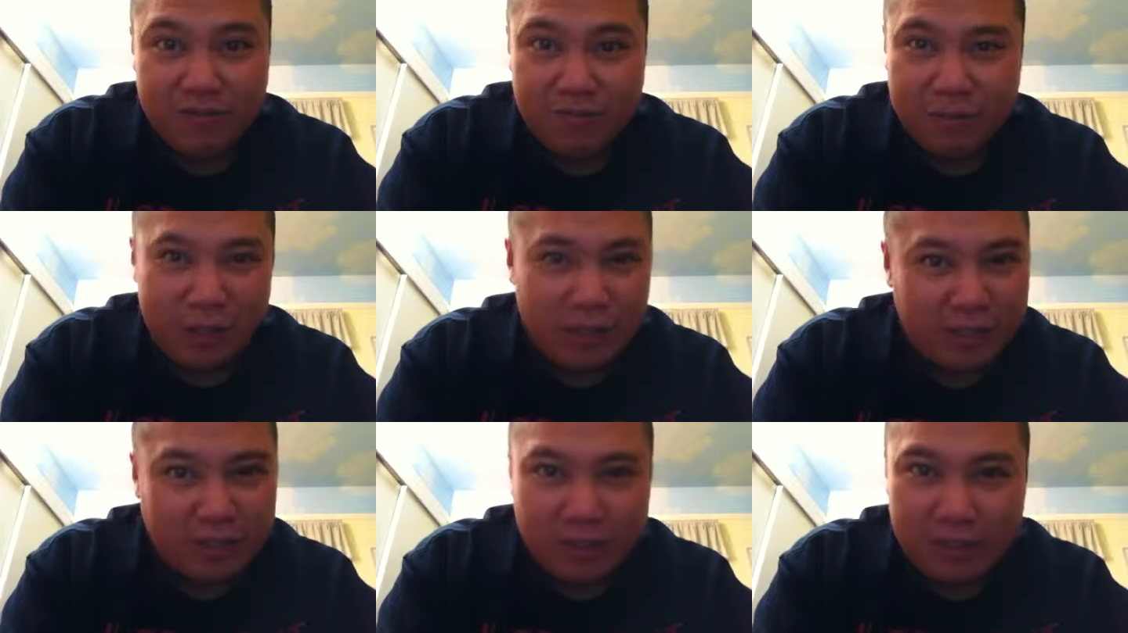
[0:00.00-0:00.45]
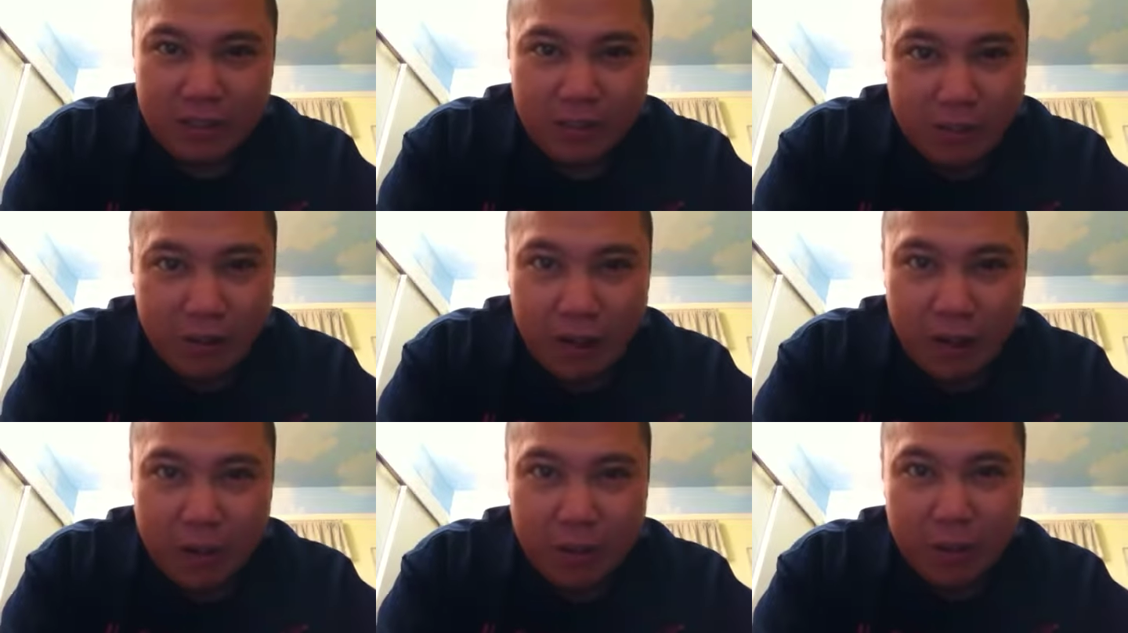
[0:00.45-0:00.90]
pieces
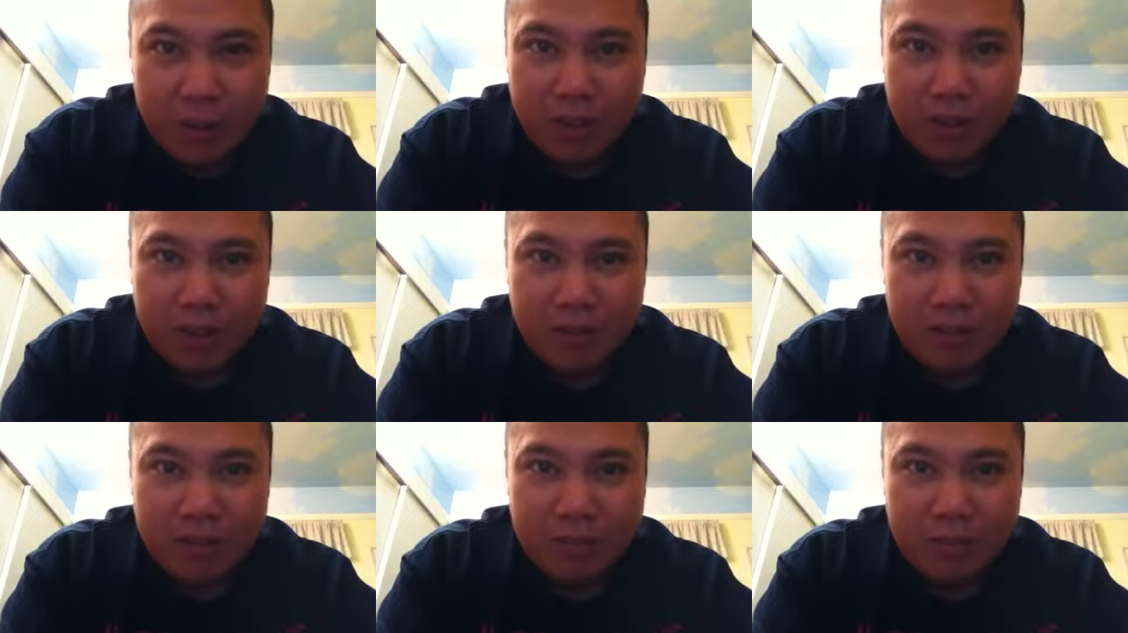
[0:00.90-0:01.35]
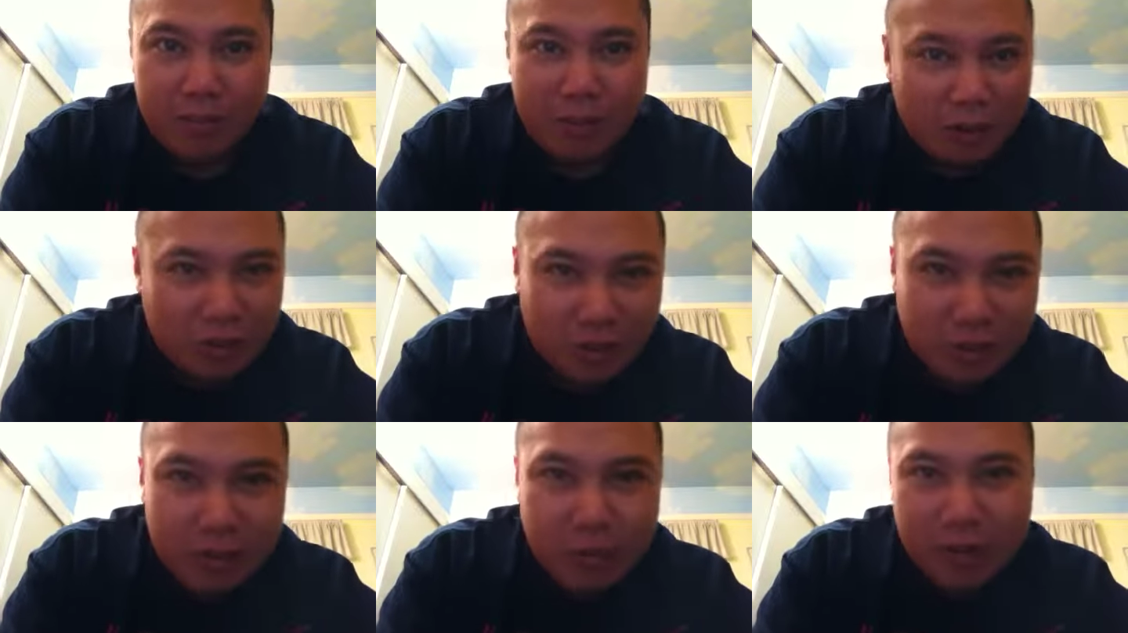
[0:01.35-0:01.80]
of art, whether it's
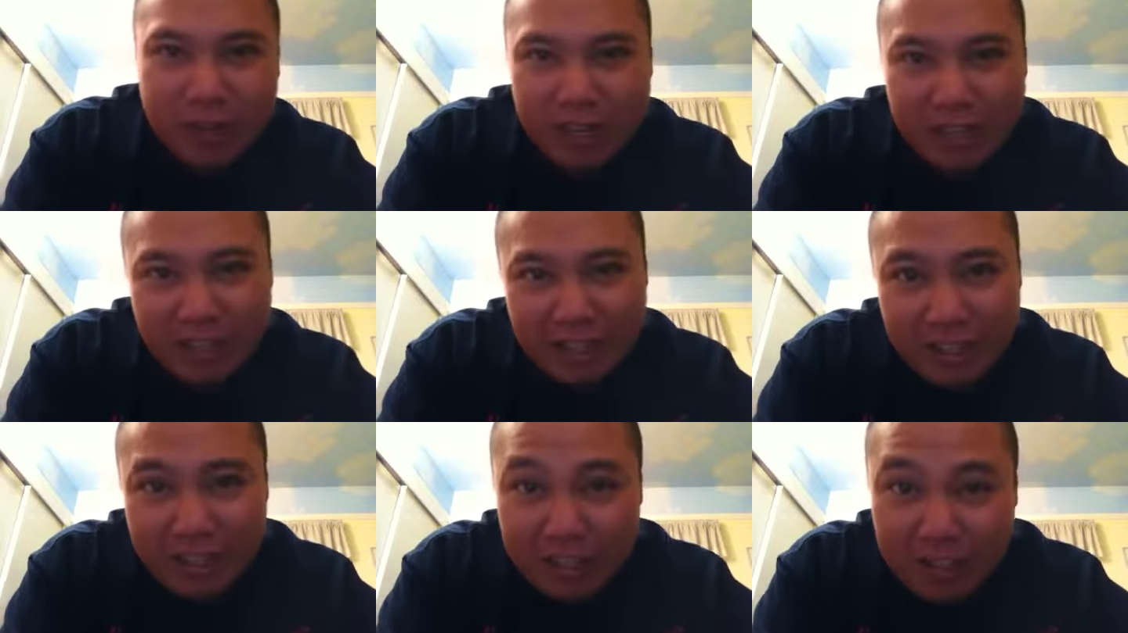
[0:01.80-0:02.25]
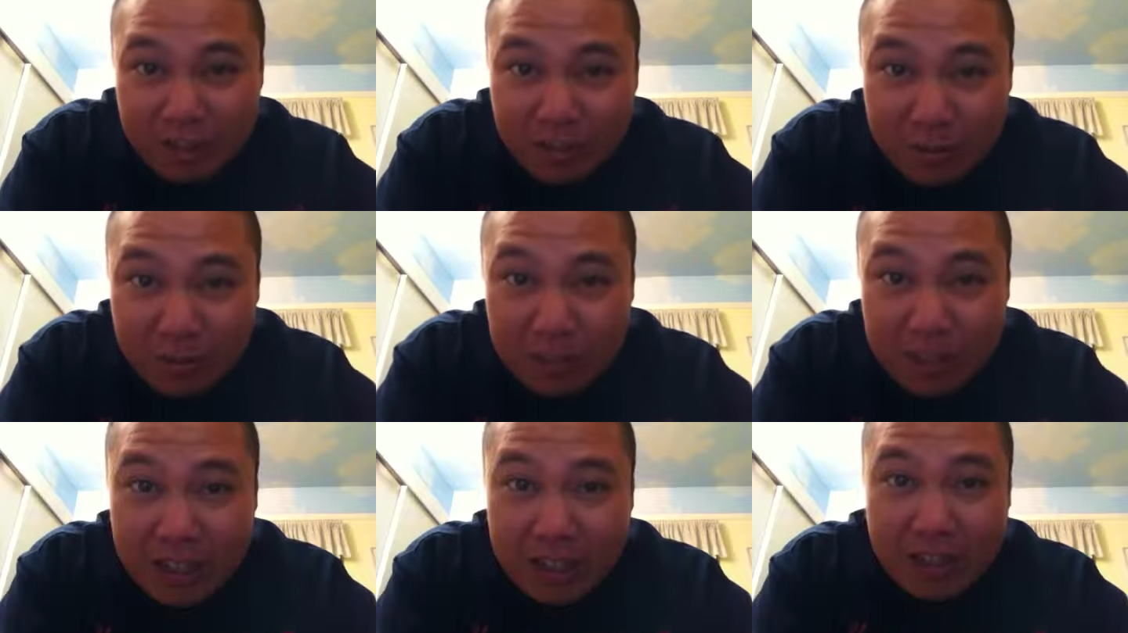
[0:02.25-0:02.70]
music playing an
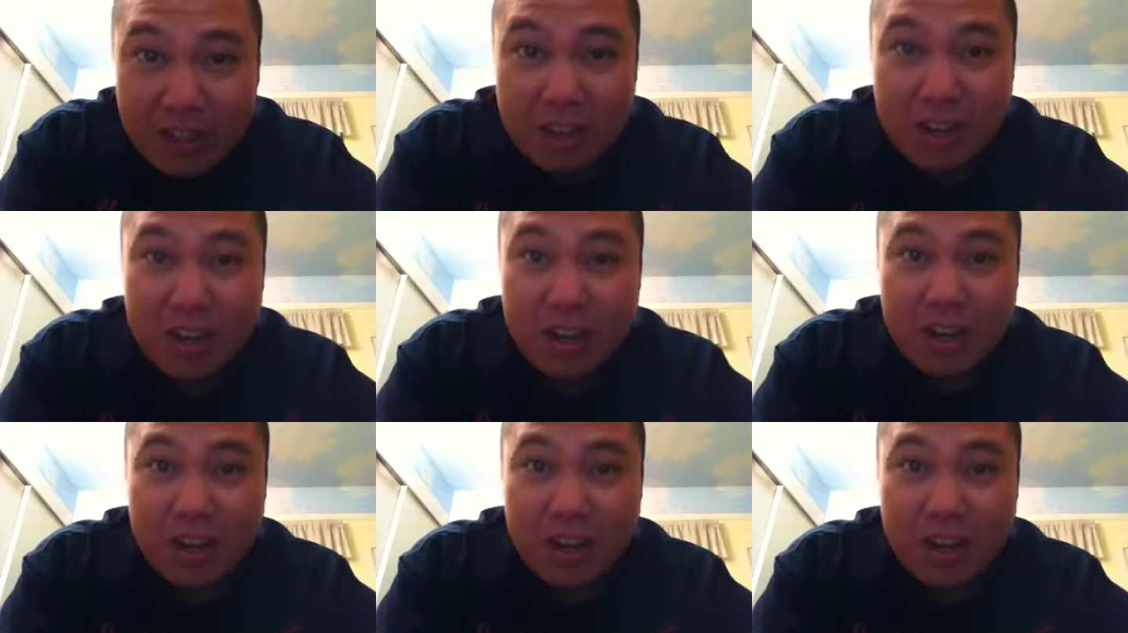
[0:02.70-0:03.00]
instrument,